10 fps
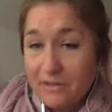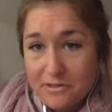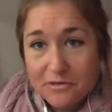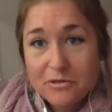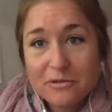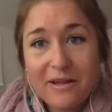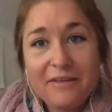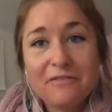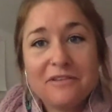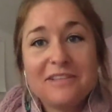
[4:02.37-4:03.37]
a social
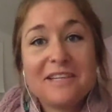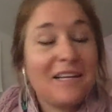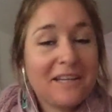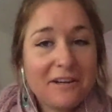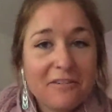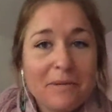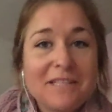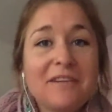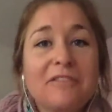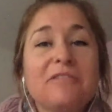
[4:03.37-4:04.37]
life and taking care of
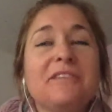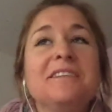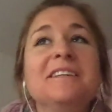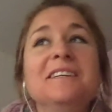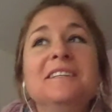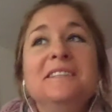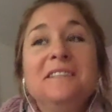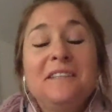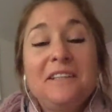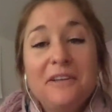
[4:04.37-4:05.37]
myself and,
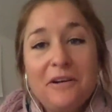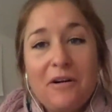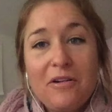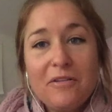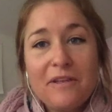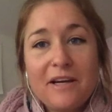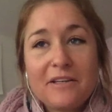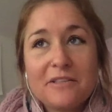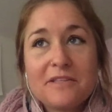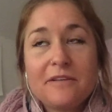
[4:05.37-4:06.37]
all of that
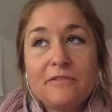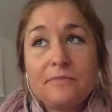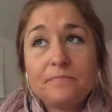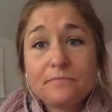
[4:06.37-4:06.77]
good stuff.